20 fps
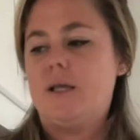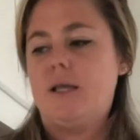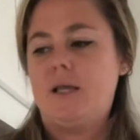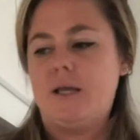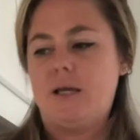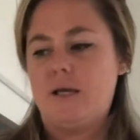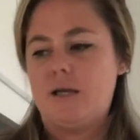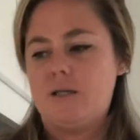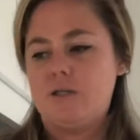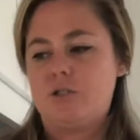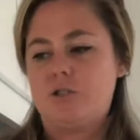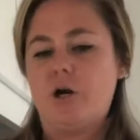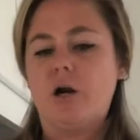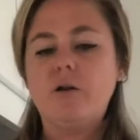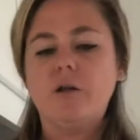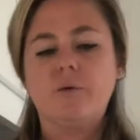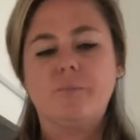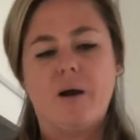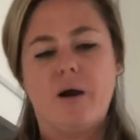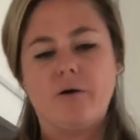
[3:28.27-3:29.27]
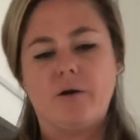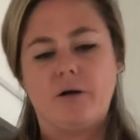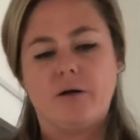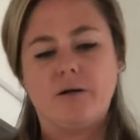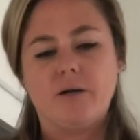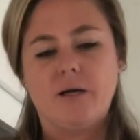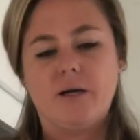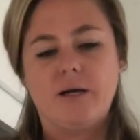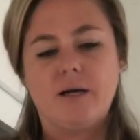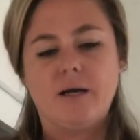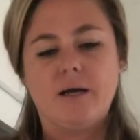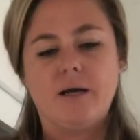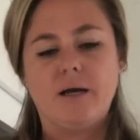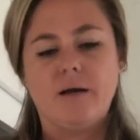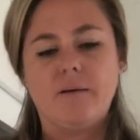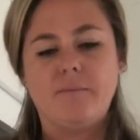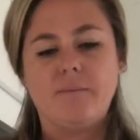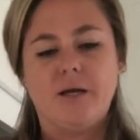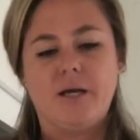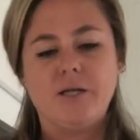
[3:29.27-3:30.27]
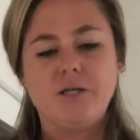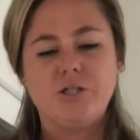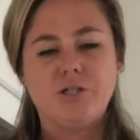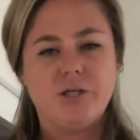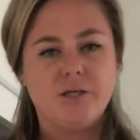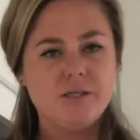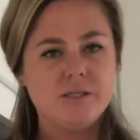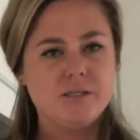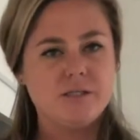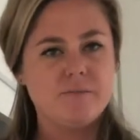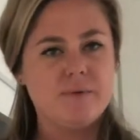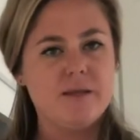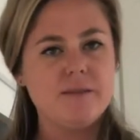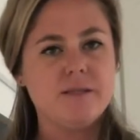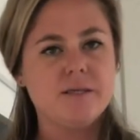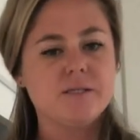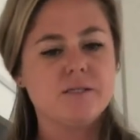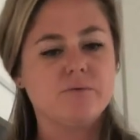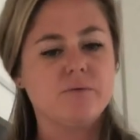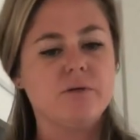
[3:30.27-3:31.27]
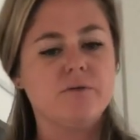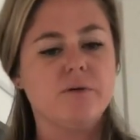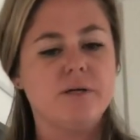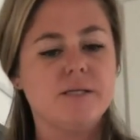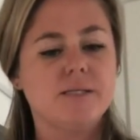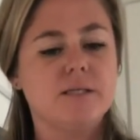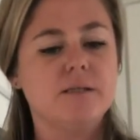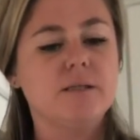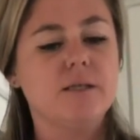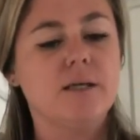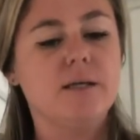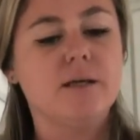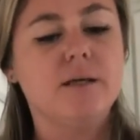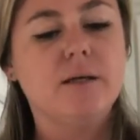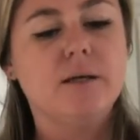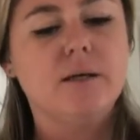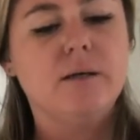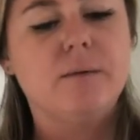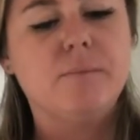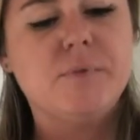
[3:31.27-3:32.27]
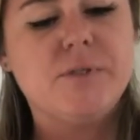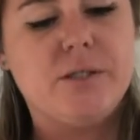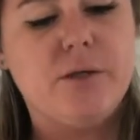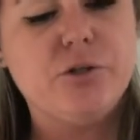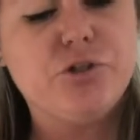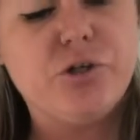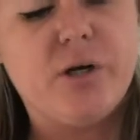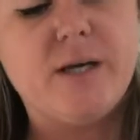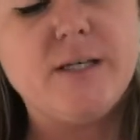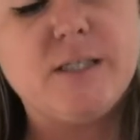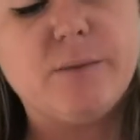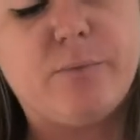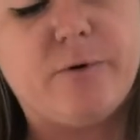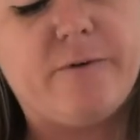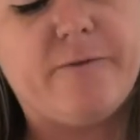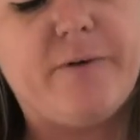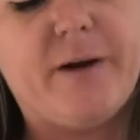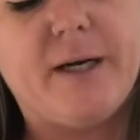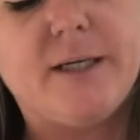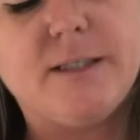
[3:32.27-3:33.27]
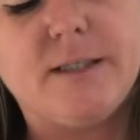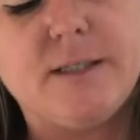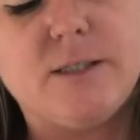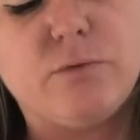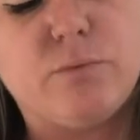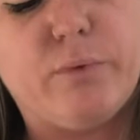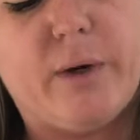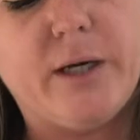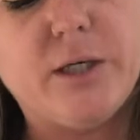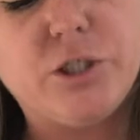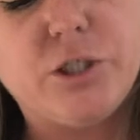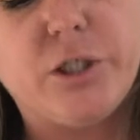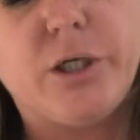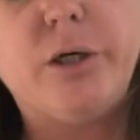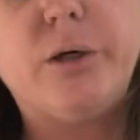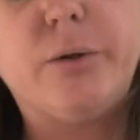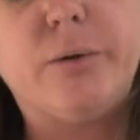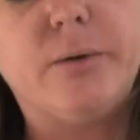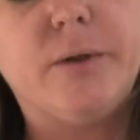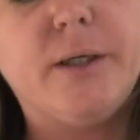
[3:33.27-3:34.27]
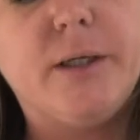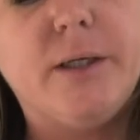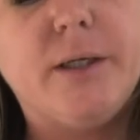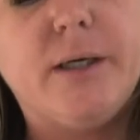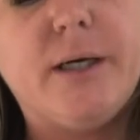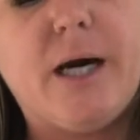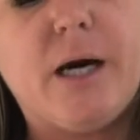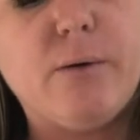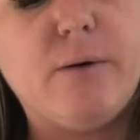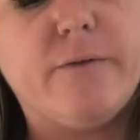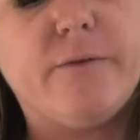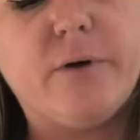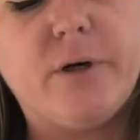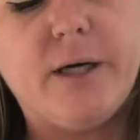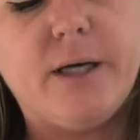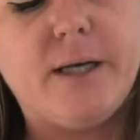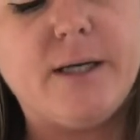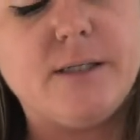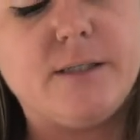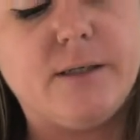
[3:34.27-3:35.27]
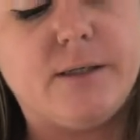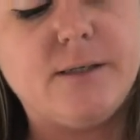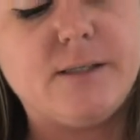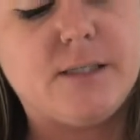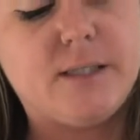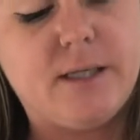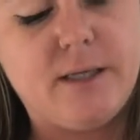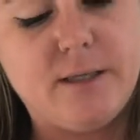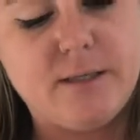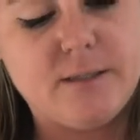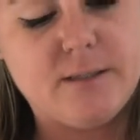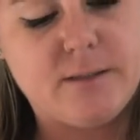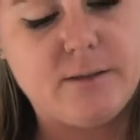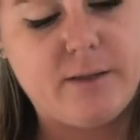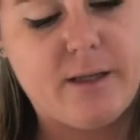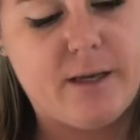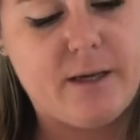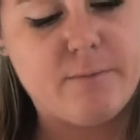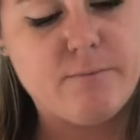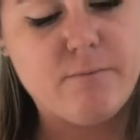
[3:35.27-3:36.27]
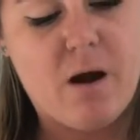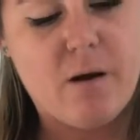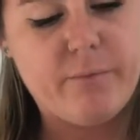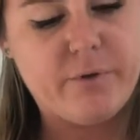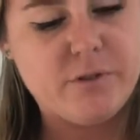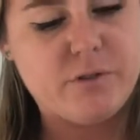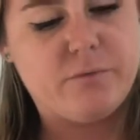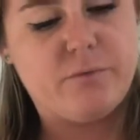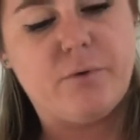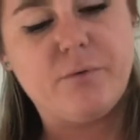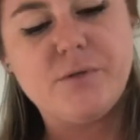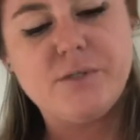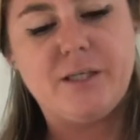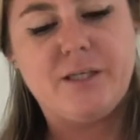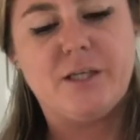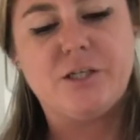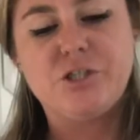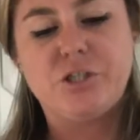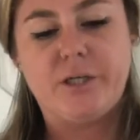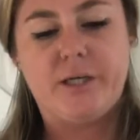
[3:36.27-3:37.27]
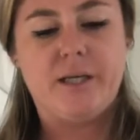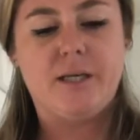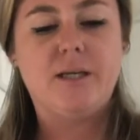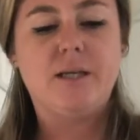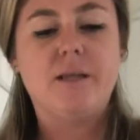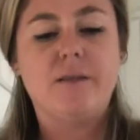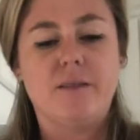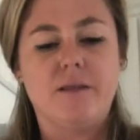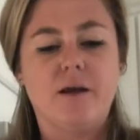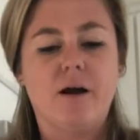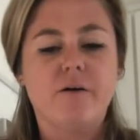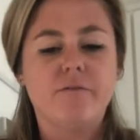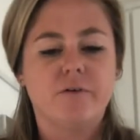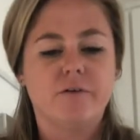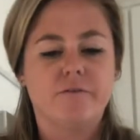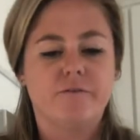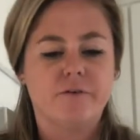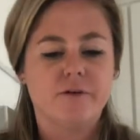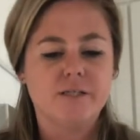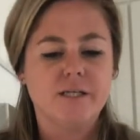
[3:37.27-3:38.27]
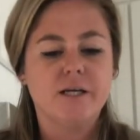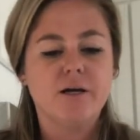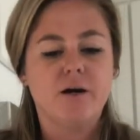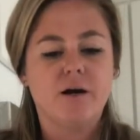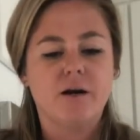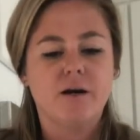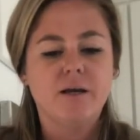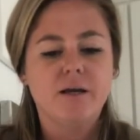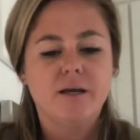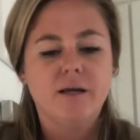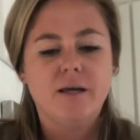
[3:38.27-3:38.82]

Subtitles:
and garlic powder. I just made this one recently. I'm still trying to perfect its ratio. However, it does taste like mama's roasting a chicken in the oven for dinner,